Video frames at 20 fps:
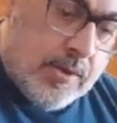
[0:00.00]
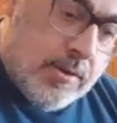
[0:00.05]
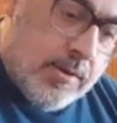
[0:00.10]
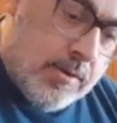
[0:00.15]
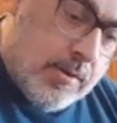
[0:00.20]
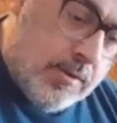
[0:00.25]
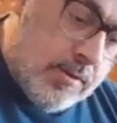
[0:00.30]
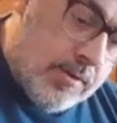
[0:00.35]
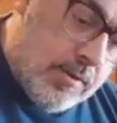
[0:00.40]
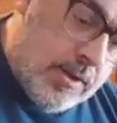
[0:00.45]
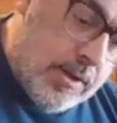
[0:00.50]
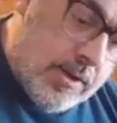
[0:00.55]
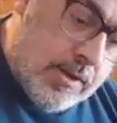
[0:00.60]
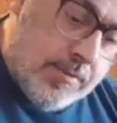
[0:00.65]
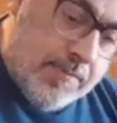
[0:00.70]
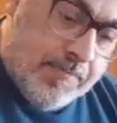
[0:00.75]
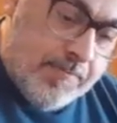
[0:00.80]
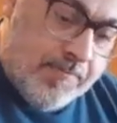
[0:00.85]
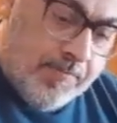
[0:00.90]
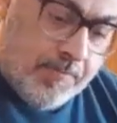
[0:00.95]
then
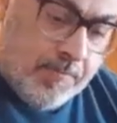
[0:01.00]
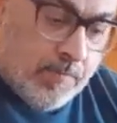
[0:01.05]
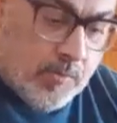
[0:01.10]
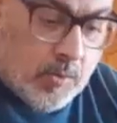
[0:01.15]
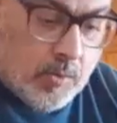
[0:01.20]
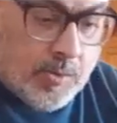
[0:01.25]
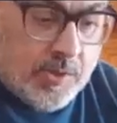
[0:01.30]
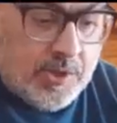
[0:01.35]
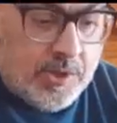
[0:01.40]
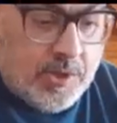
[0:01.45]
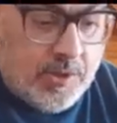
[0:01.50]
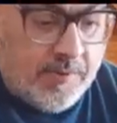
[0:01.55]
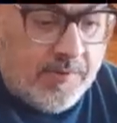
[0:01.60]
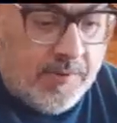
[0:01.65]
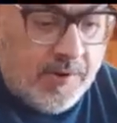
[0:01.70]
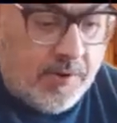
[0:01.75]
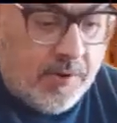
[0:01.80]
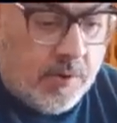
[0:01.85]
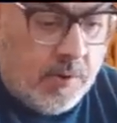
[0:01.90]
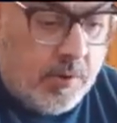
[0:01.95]
we just got to
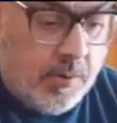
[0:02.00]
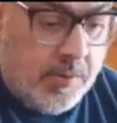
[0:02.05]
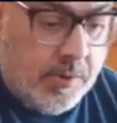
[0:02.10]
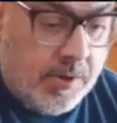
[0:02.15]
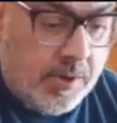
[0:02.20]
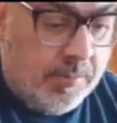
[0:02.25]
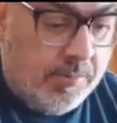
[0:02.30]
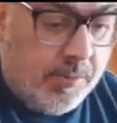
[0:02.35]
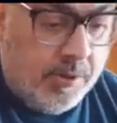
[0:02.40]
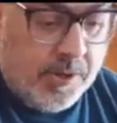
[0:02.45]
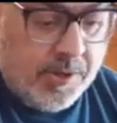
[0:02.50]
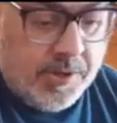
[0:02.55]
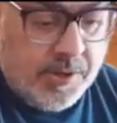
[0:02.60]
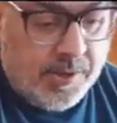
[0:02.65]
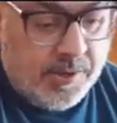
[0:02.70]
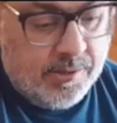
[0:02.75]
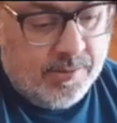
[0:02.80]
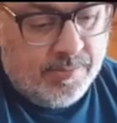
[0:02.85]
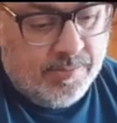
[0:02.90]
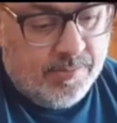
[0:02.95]
figure out what we're going to put
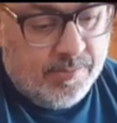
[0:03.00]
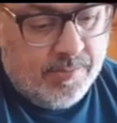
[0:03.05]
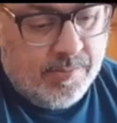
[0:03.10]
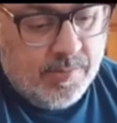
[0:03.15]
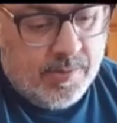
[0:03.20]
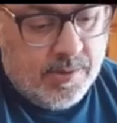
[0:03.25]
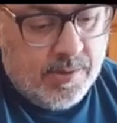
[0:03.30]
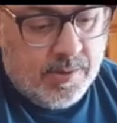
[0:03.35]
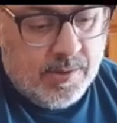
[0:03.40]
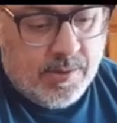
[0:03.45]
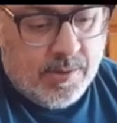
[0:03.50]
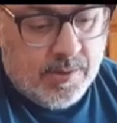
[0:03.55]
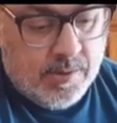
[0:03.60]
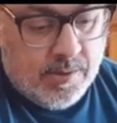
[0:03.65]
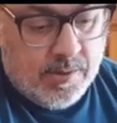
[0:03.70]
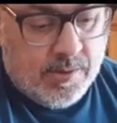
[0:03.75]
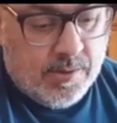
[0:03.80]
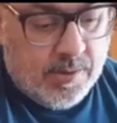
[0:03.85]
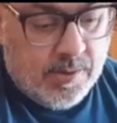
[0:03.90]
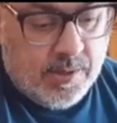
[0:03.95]

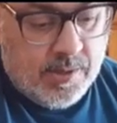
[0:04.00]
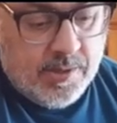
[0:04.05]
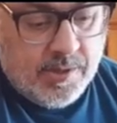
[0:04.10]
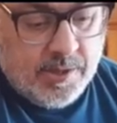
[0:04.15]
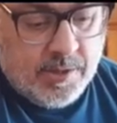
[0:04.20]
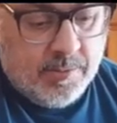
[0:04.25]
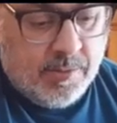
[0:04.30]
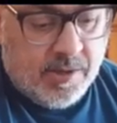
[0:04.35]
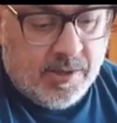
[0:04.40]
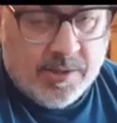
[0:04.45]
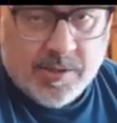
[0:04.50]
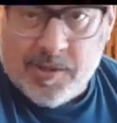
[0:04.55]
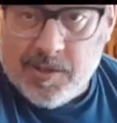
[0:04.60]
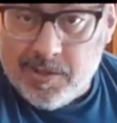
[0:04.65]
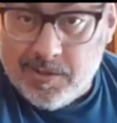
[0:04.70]
in these buns.